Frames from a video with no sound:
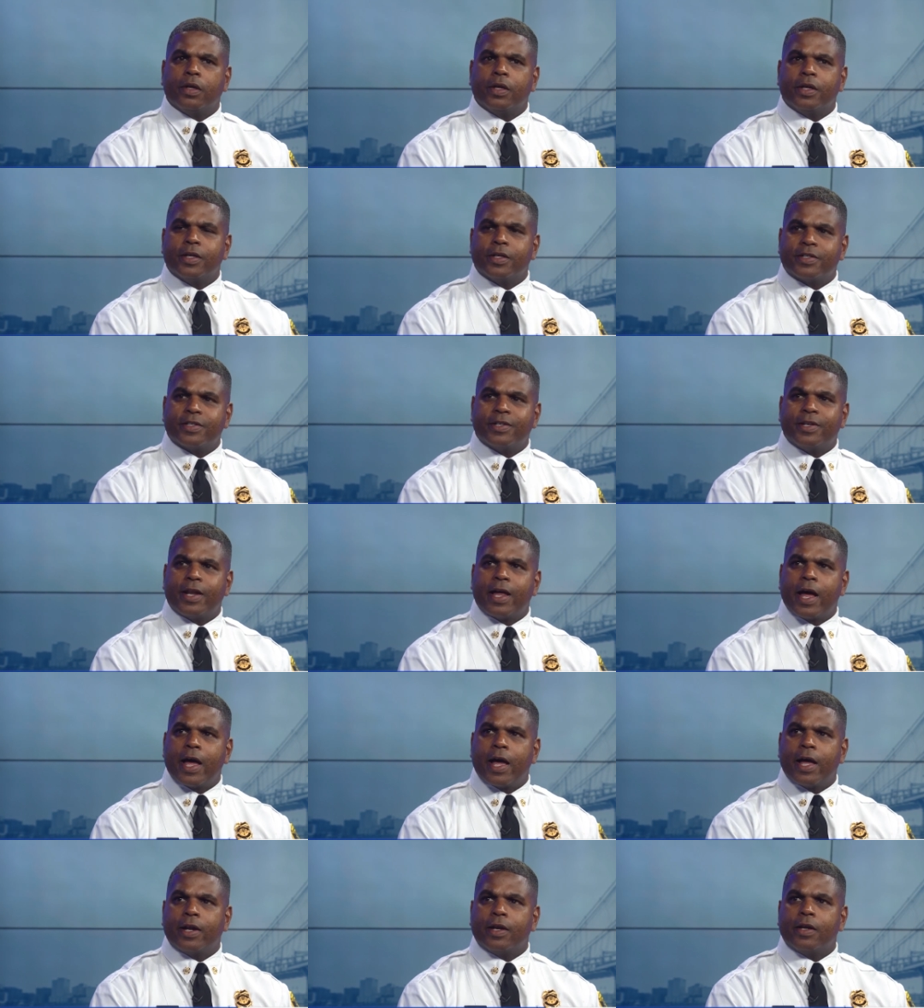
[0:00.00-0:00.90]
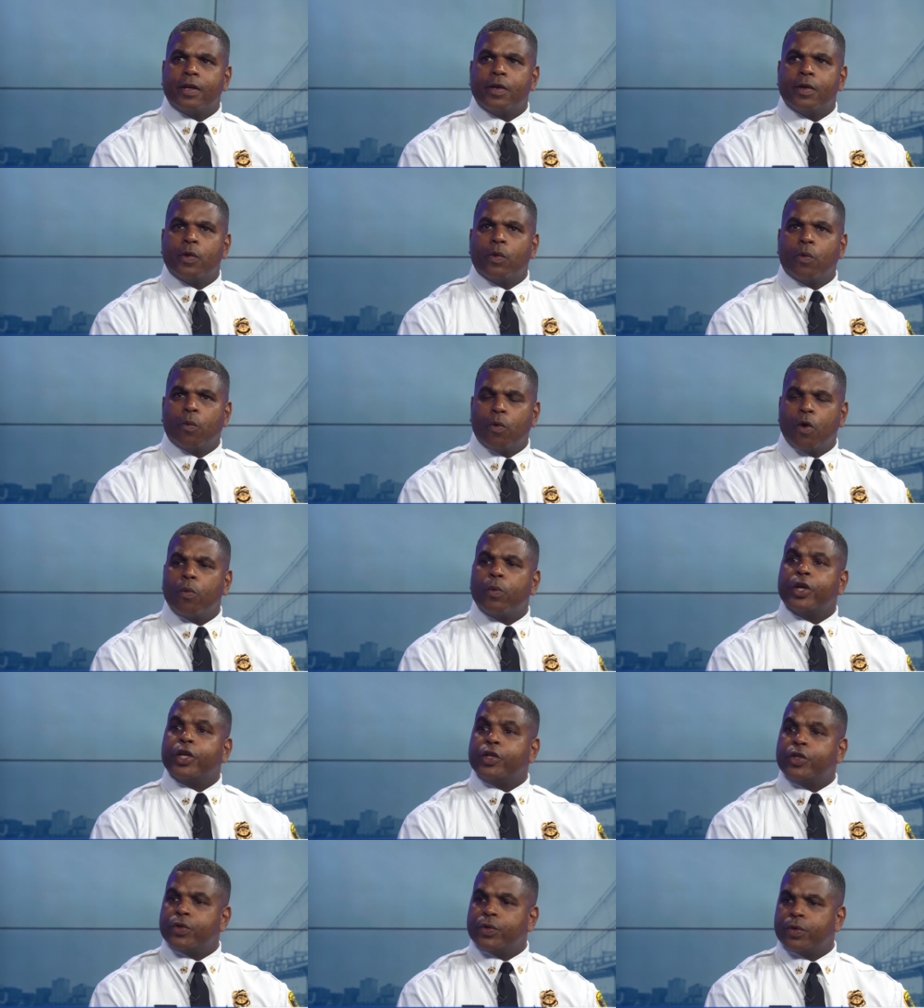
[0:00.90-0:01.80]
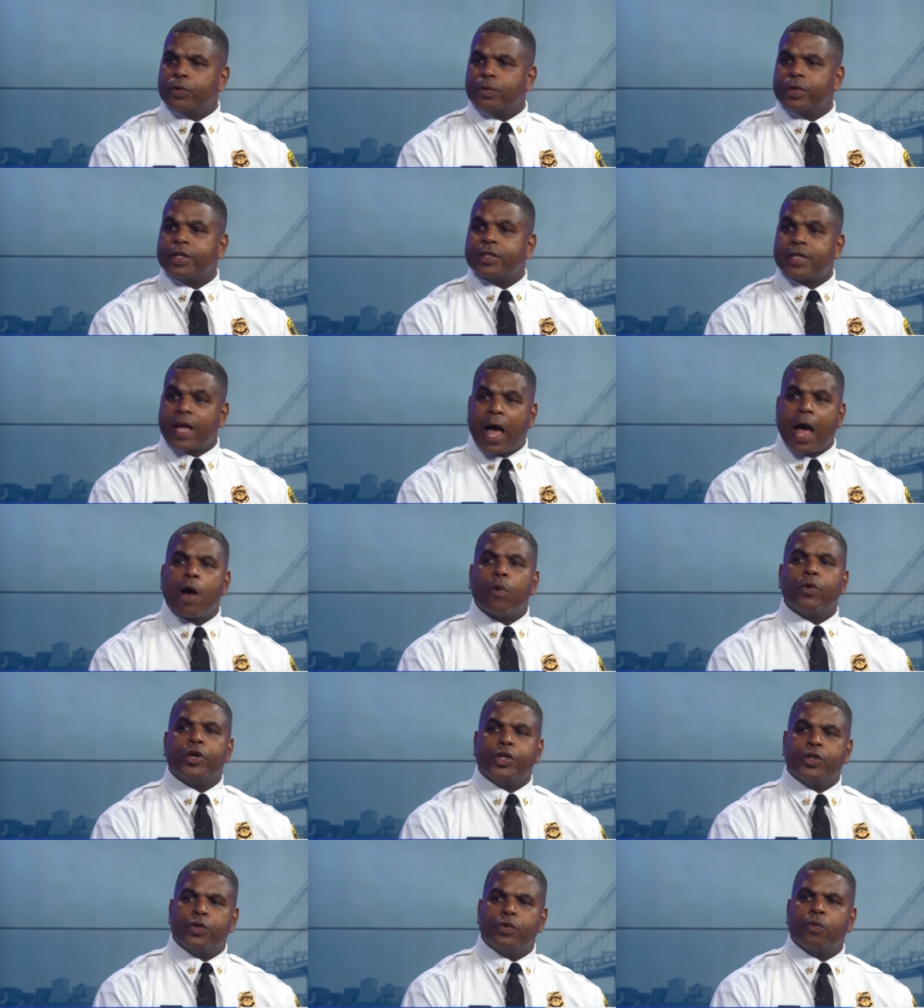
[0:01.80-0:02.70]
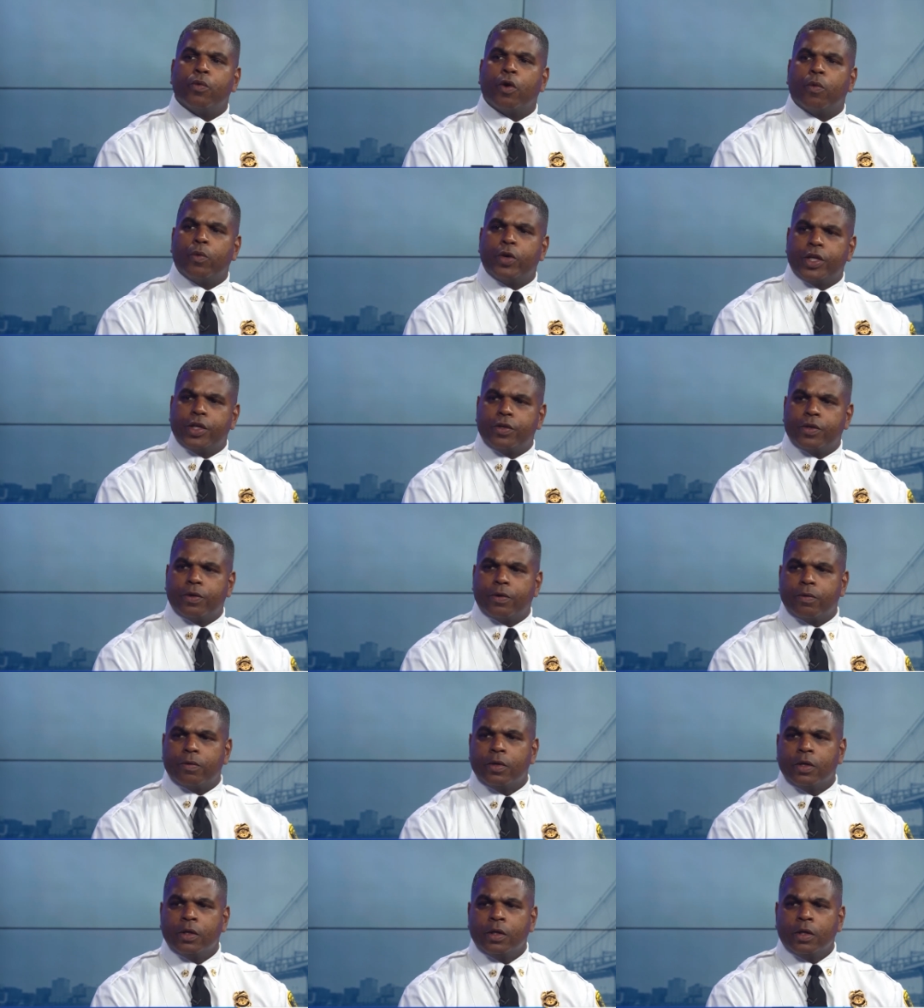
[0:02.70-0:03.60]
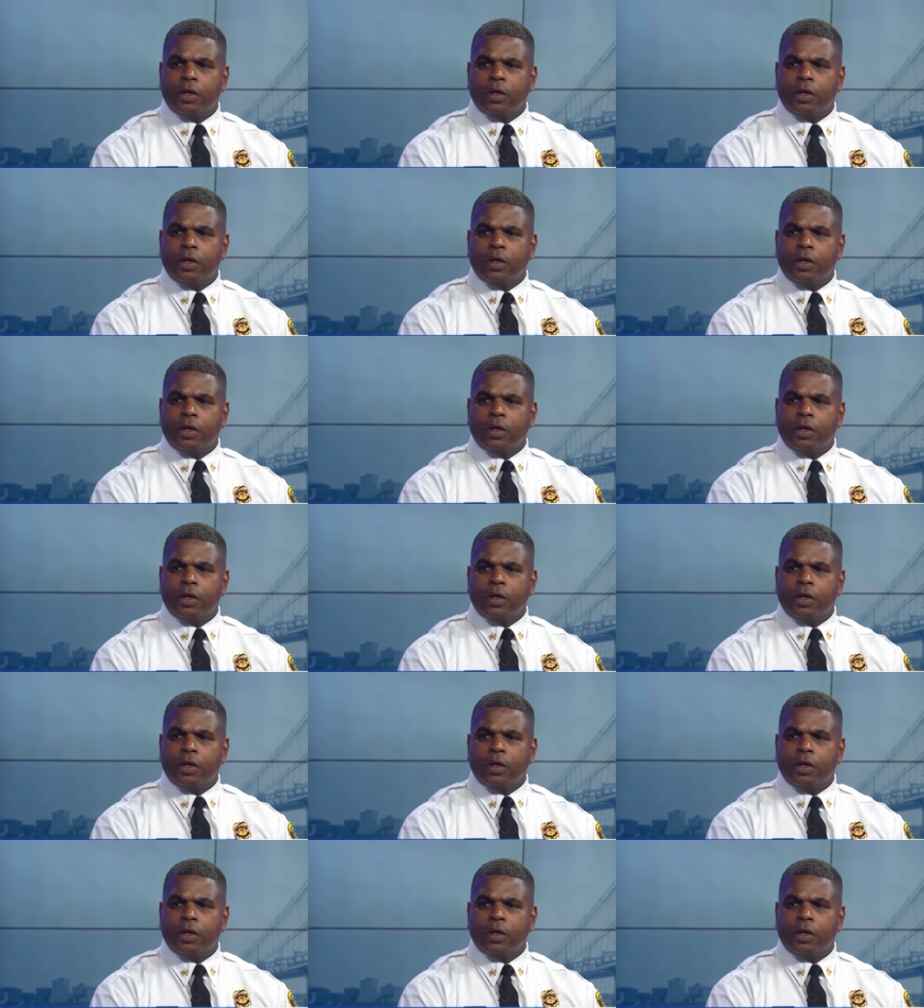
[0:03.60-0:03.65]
it's not what we do is how we do what we do.